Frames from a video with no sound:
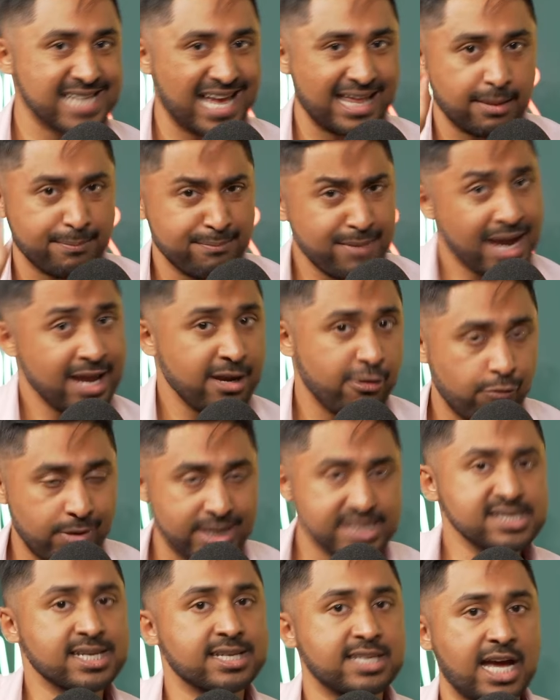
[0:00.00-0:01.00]
And the main
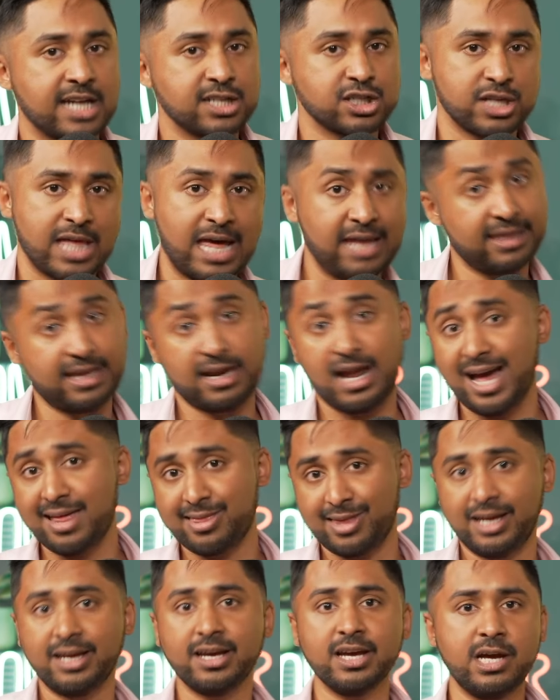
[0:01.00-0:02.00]
risk attached to that I
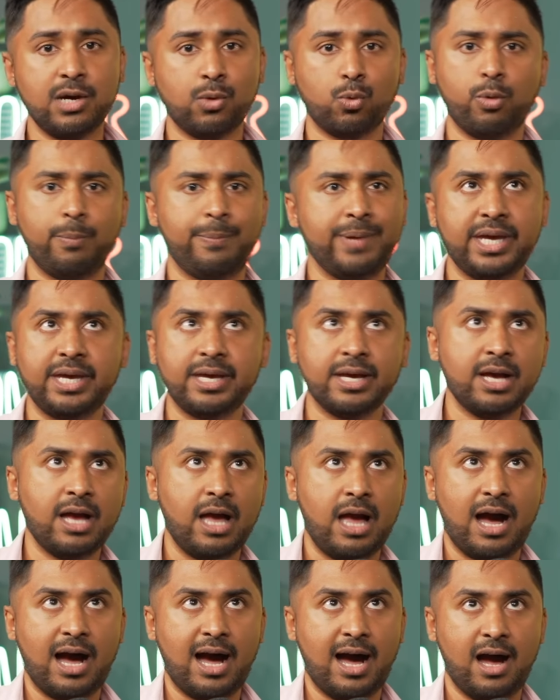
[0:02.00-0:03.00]
think will be
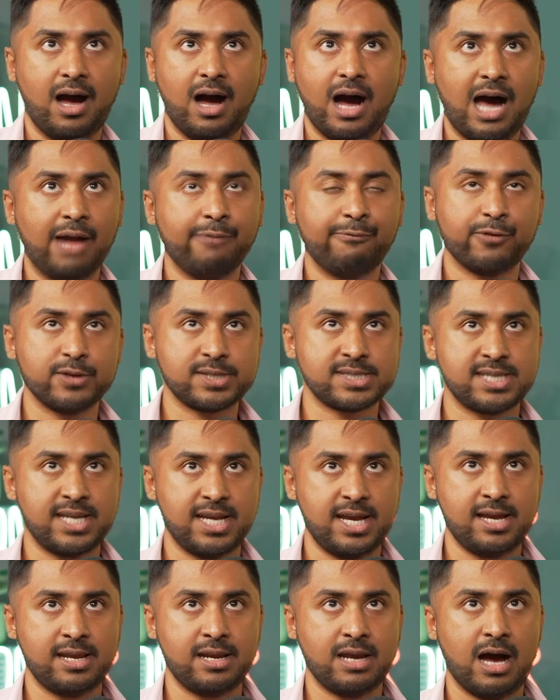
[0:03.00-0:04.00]

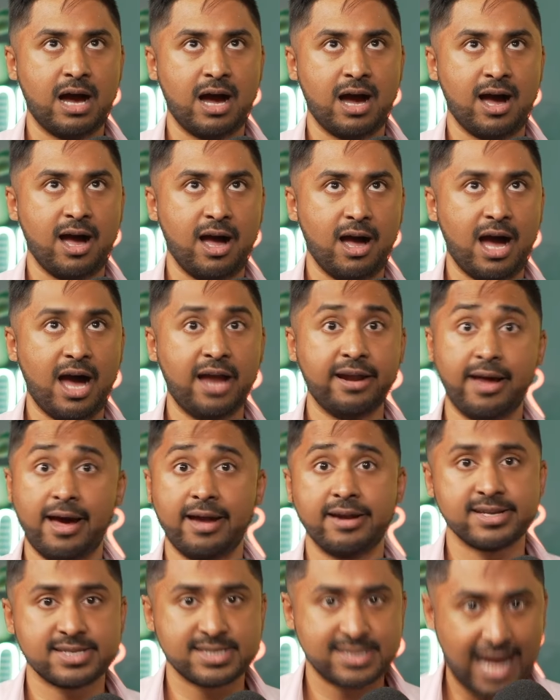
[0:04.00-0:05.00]
unforeseen,
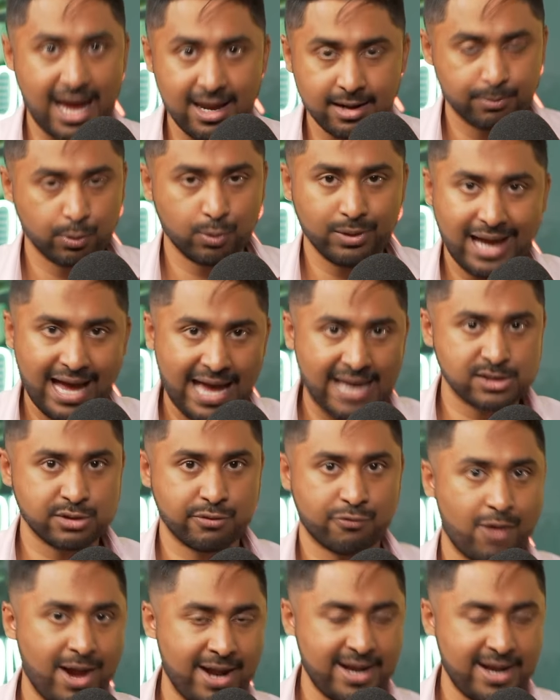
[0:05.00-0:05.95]
ununderstandable as of right